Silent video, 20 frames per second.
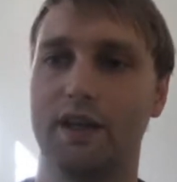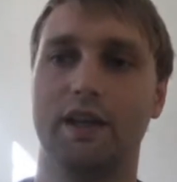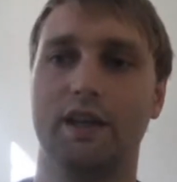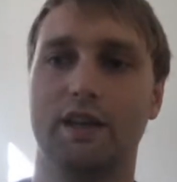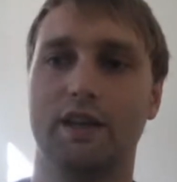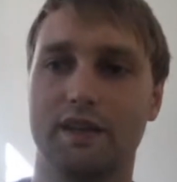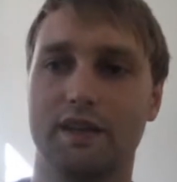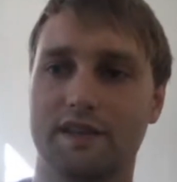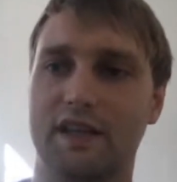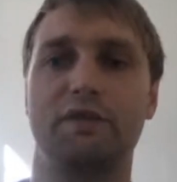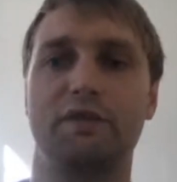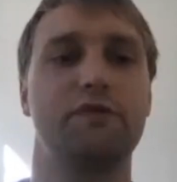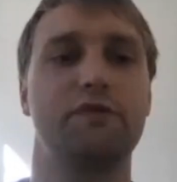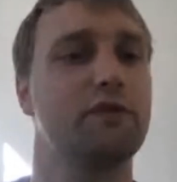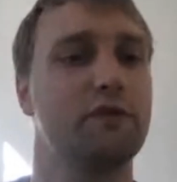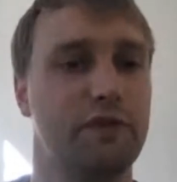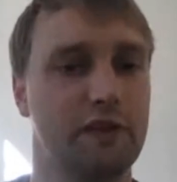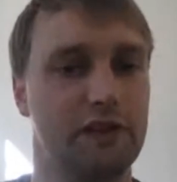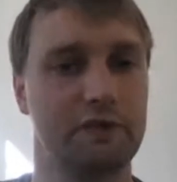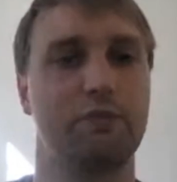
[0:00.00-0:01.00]

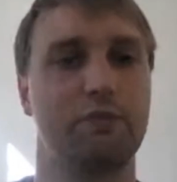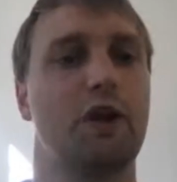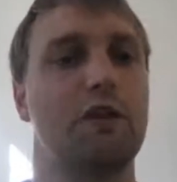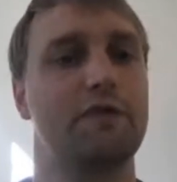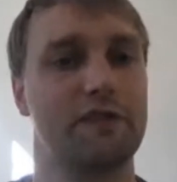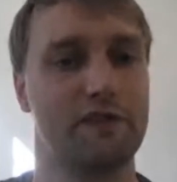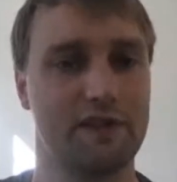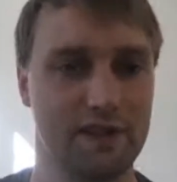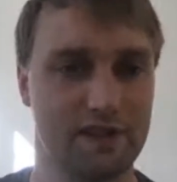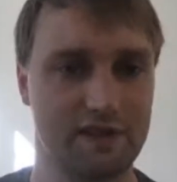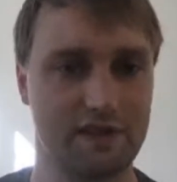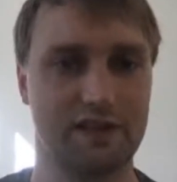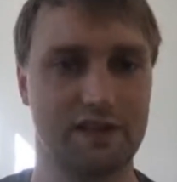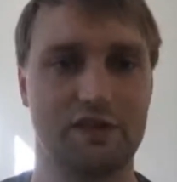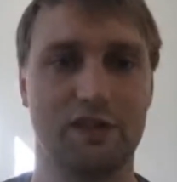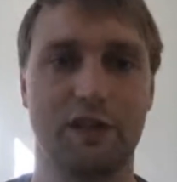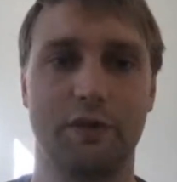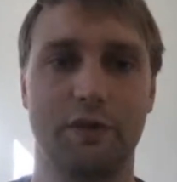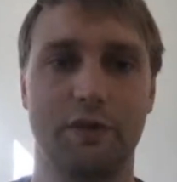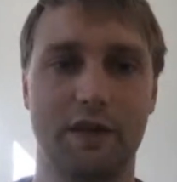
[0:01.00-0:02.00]
self-fulfilling prophecy,
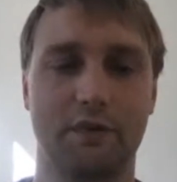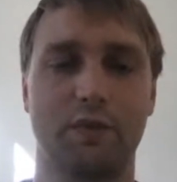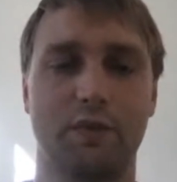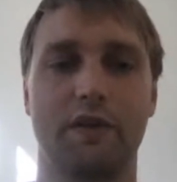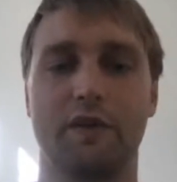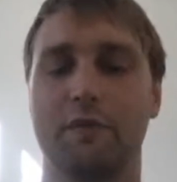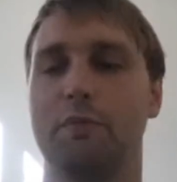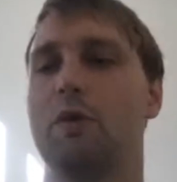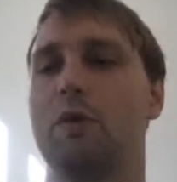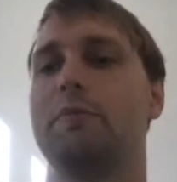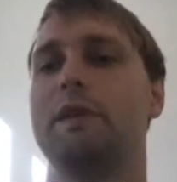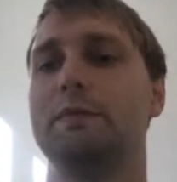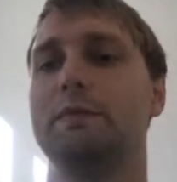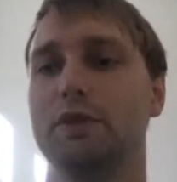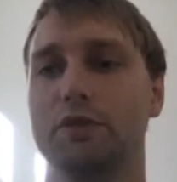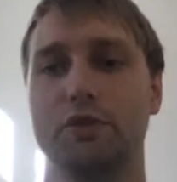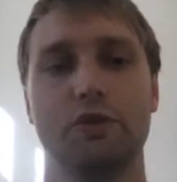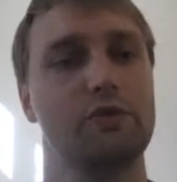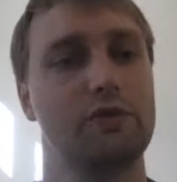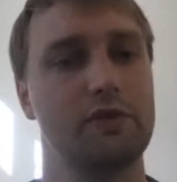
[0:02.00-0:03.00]
essentially, right? Where the more people
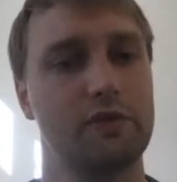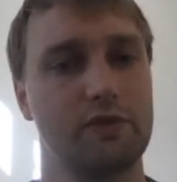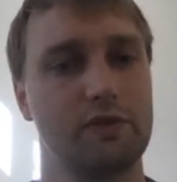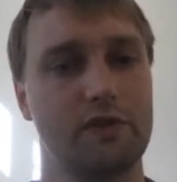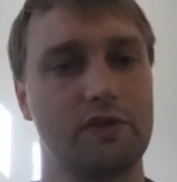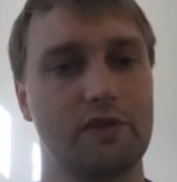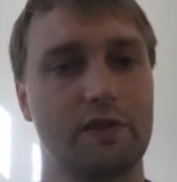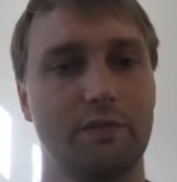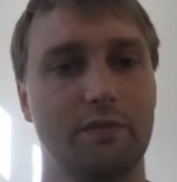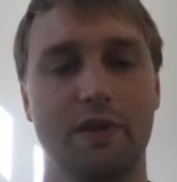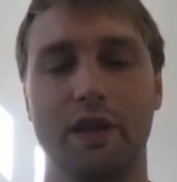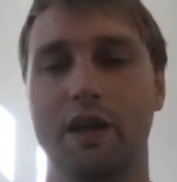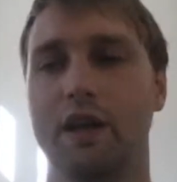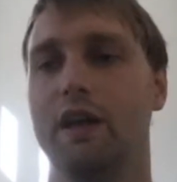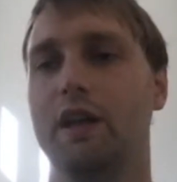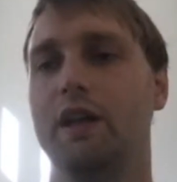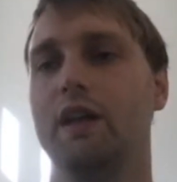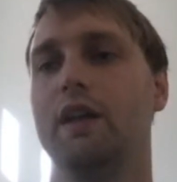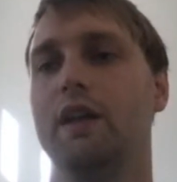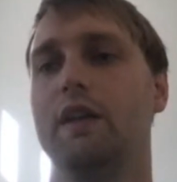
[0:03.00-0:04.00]
who use the system,
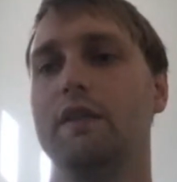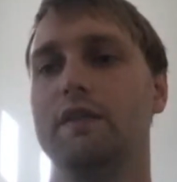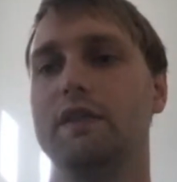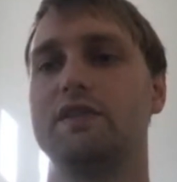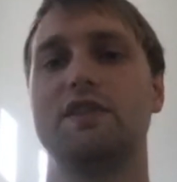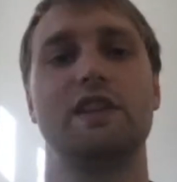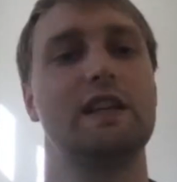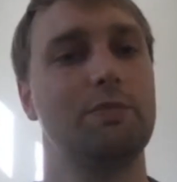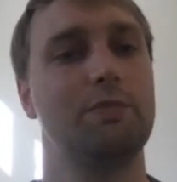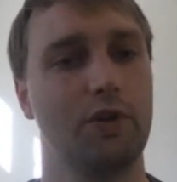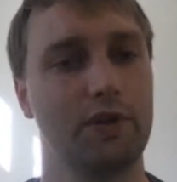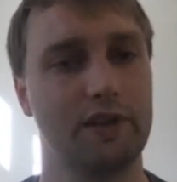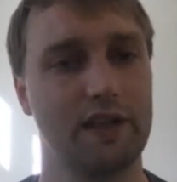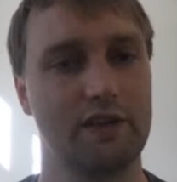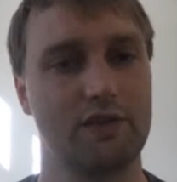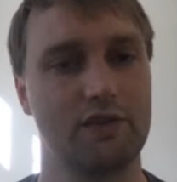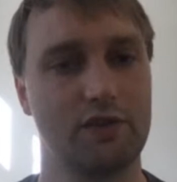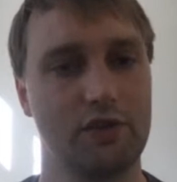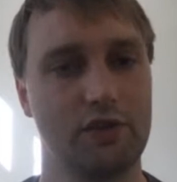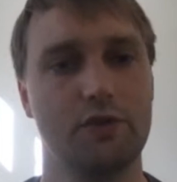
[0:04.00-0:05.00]
the cheaper it
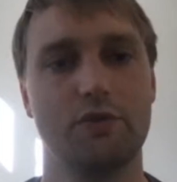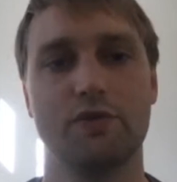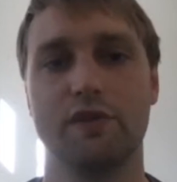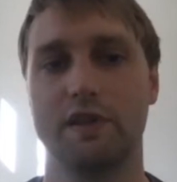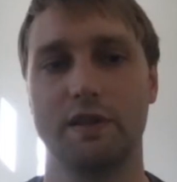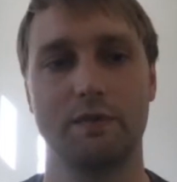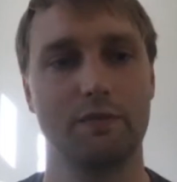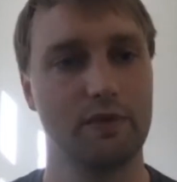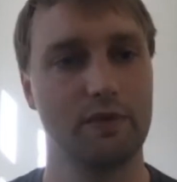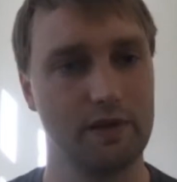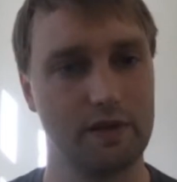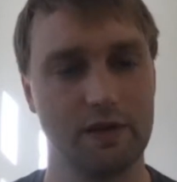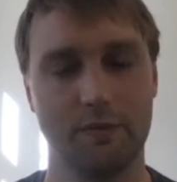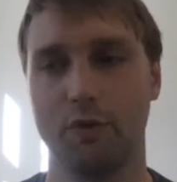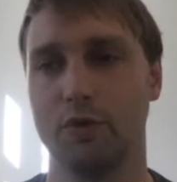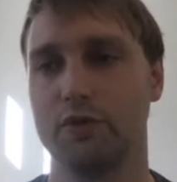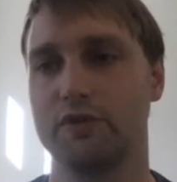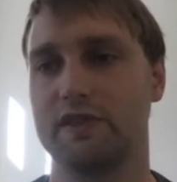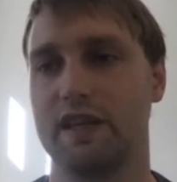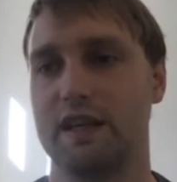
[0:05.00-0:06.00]
gets to use, and the
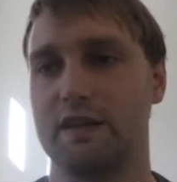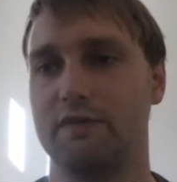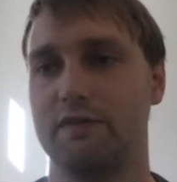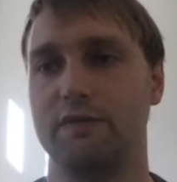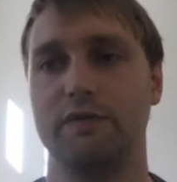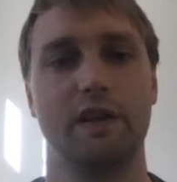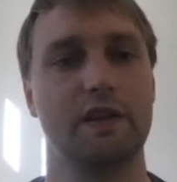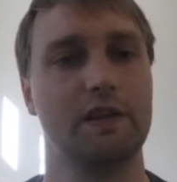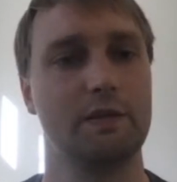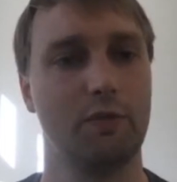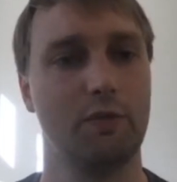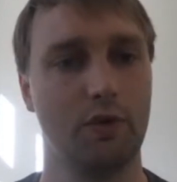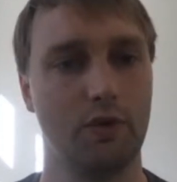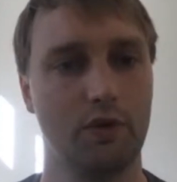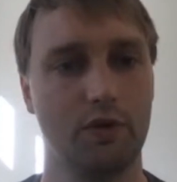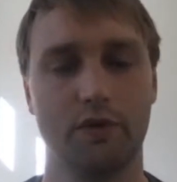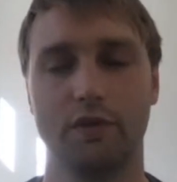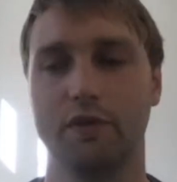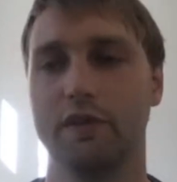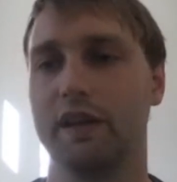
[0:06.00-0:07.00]
more safe and the
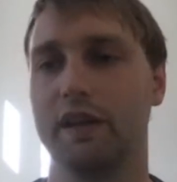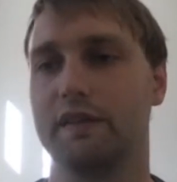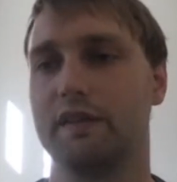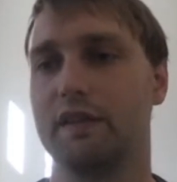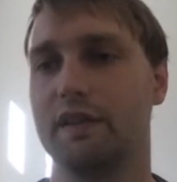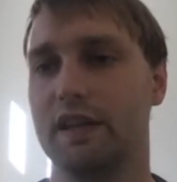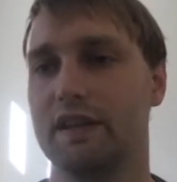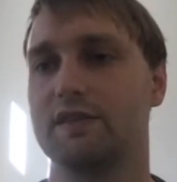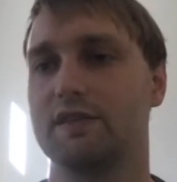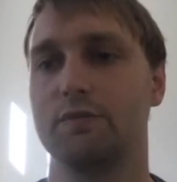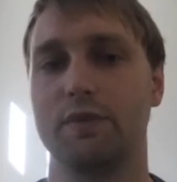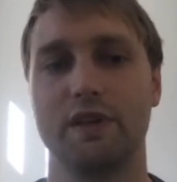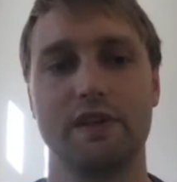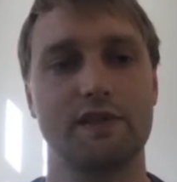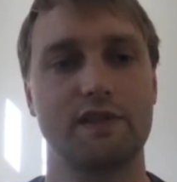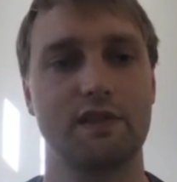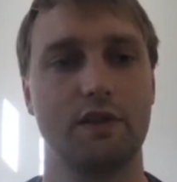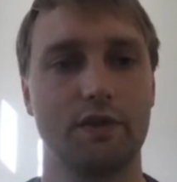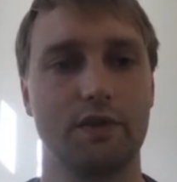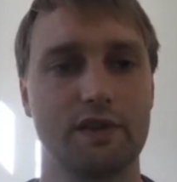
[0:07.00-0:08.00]
more like the less
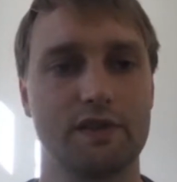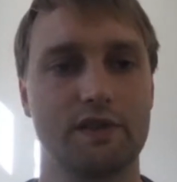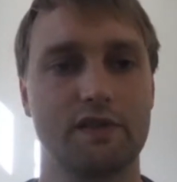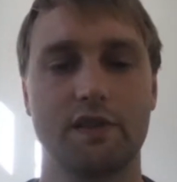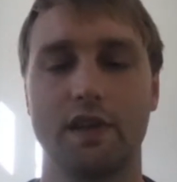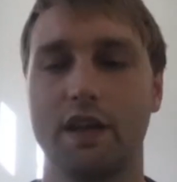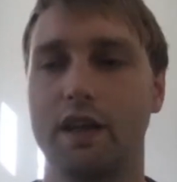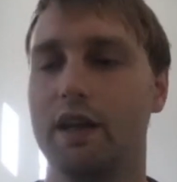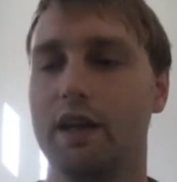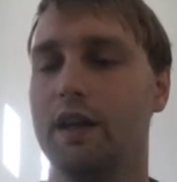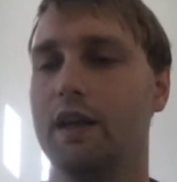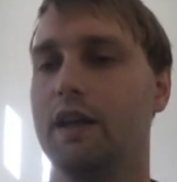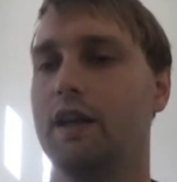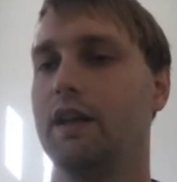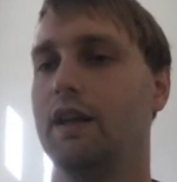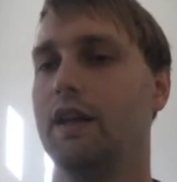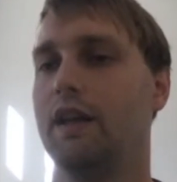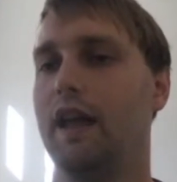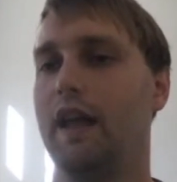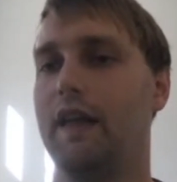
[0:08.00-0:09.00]
risk there is.
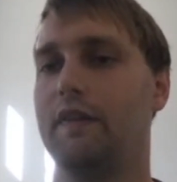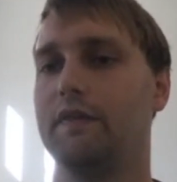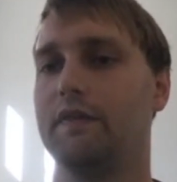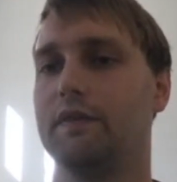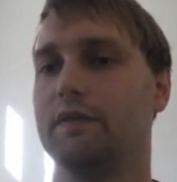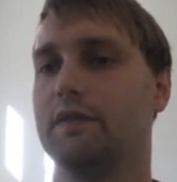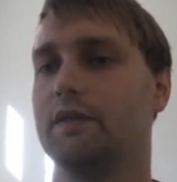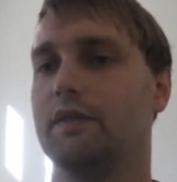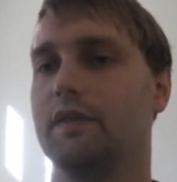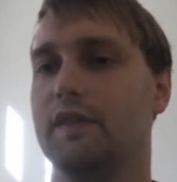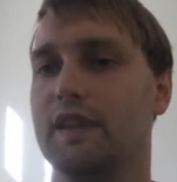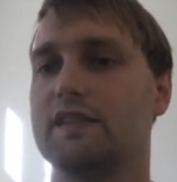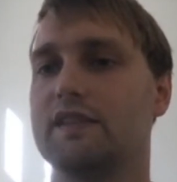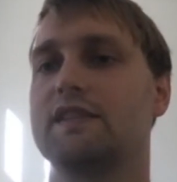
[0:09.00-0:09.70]
And this